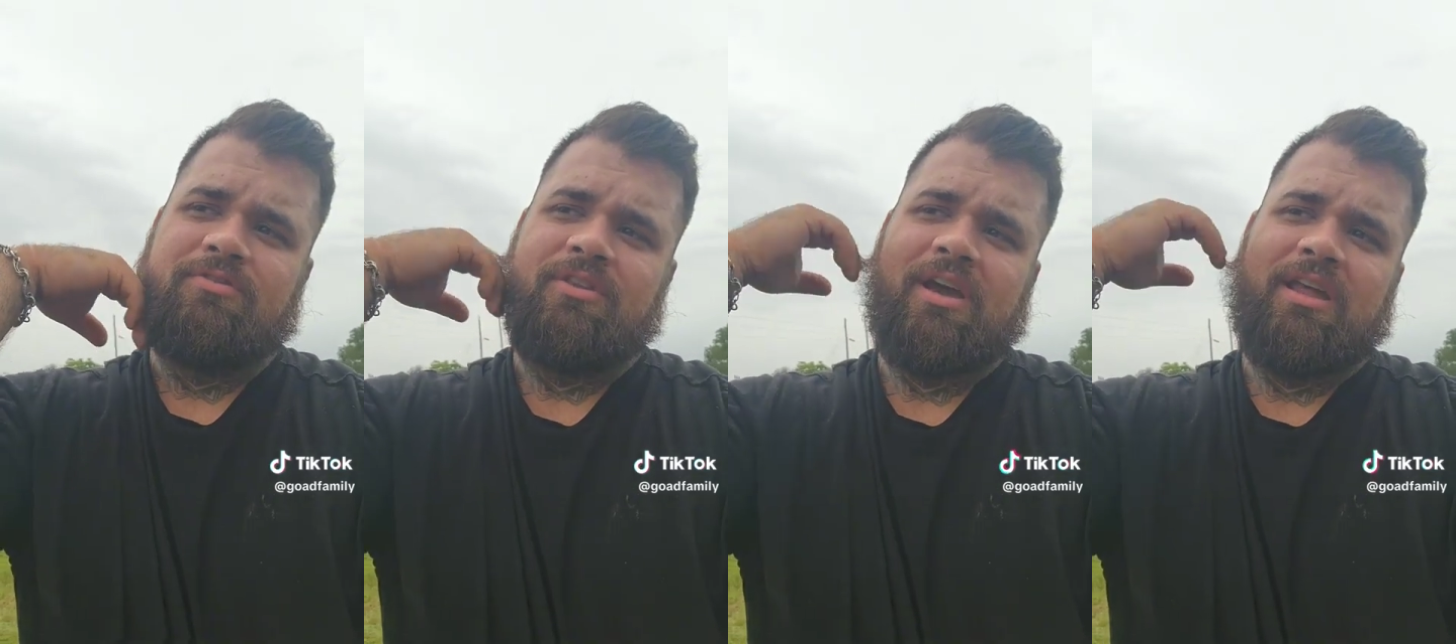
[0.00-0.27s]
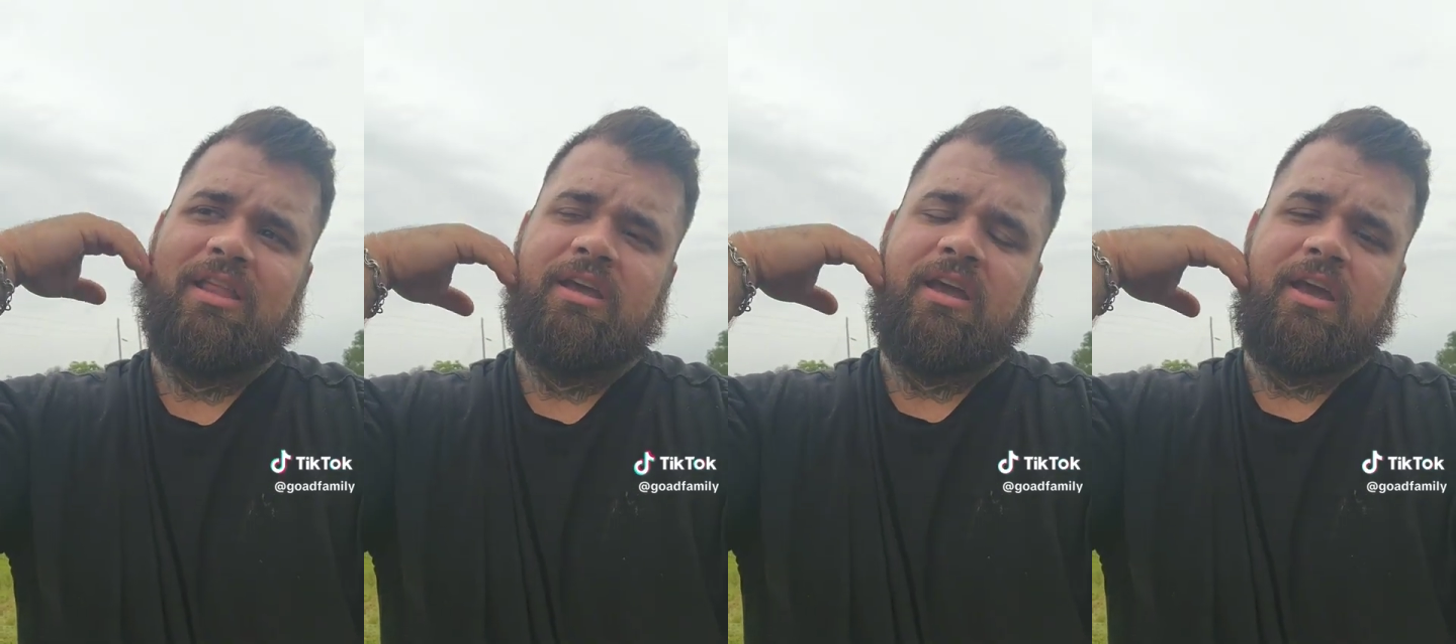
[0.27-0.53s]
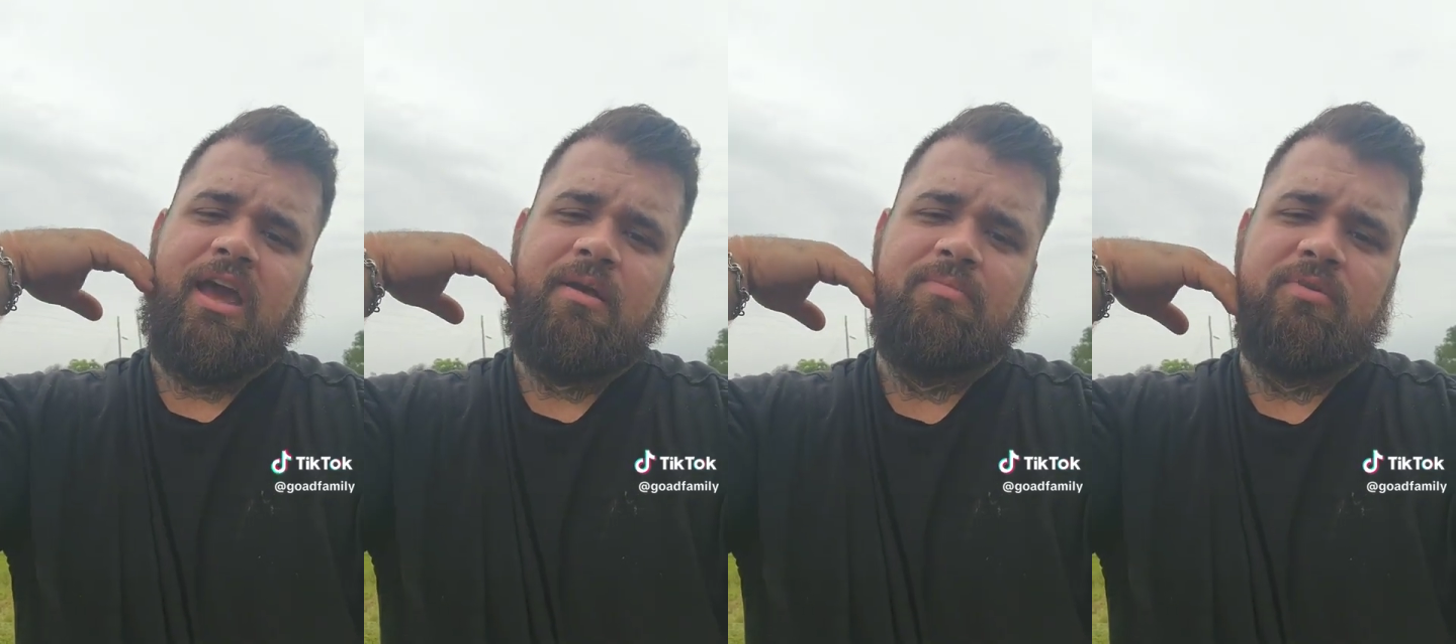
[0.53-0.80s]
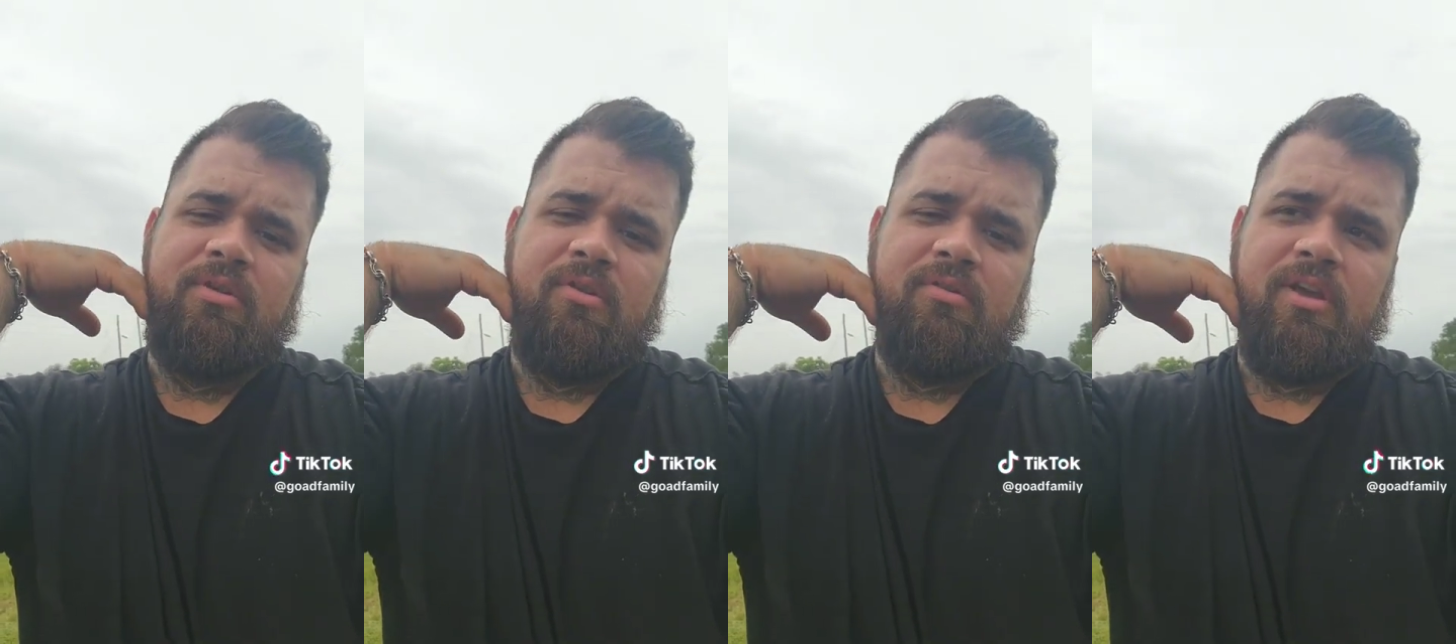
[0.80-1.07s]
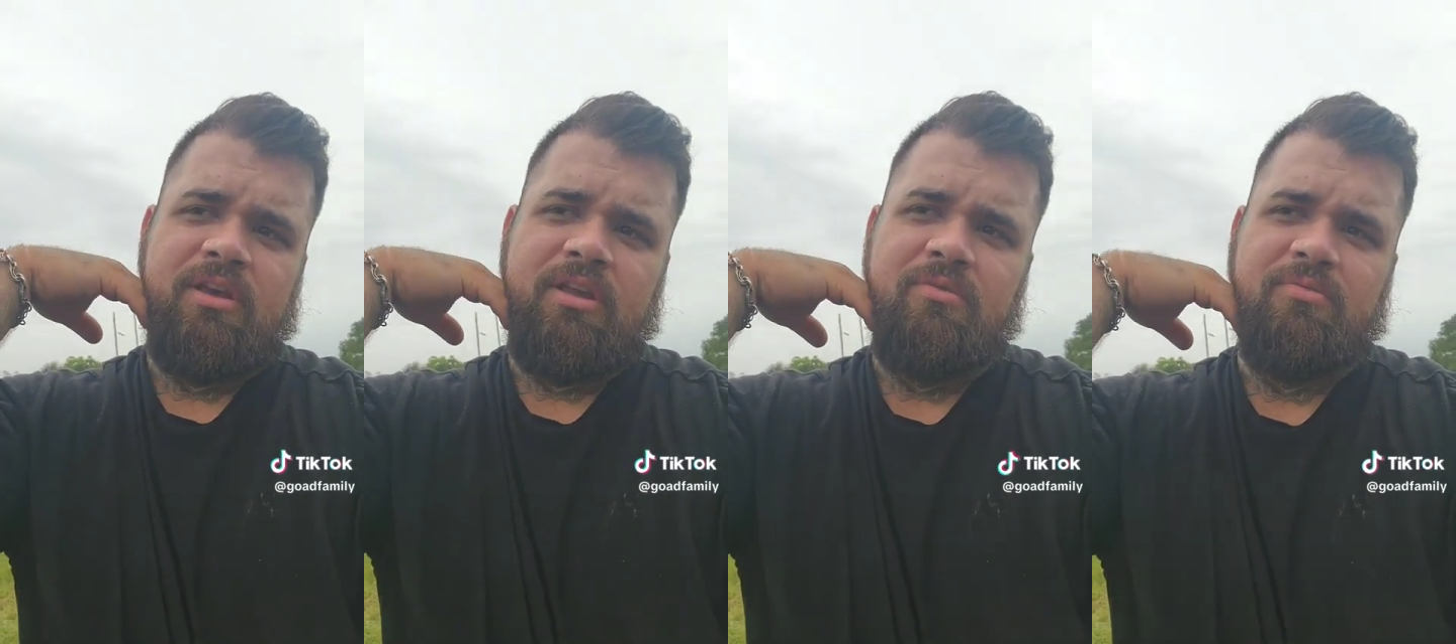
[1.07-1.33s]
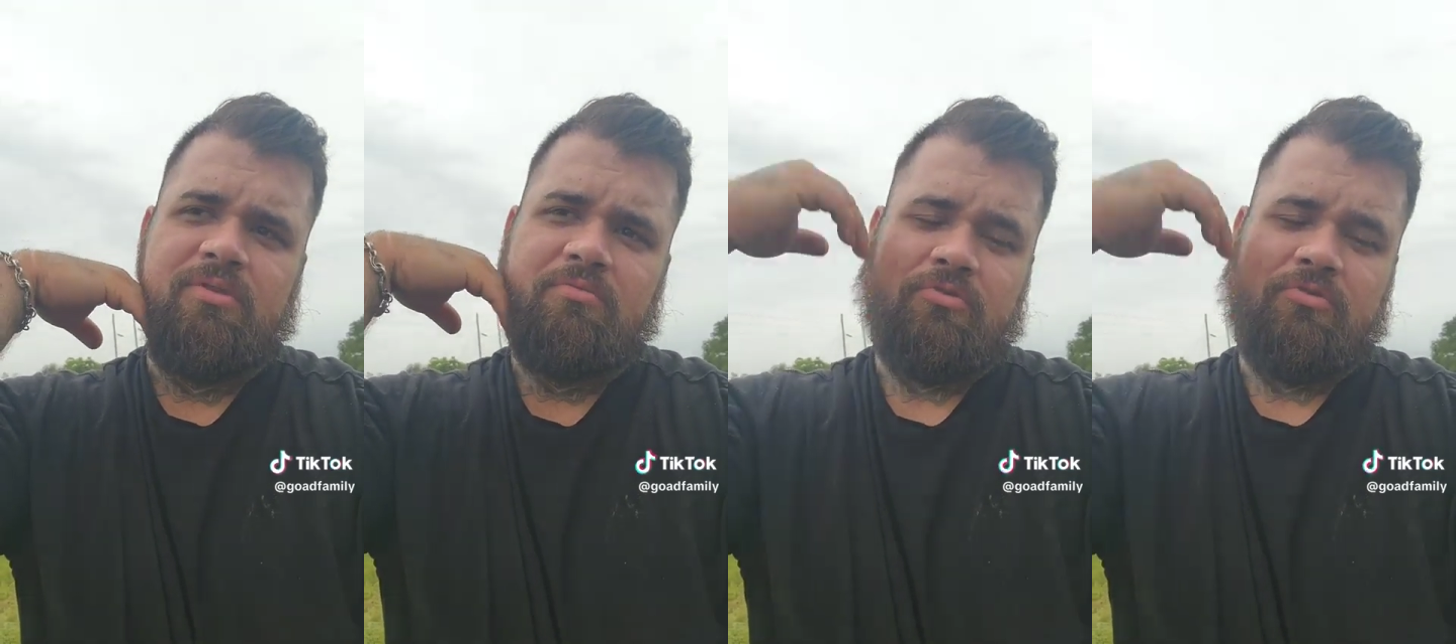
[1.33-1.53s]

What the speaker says: is not like a happy-go-lucky one,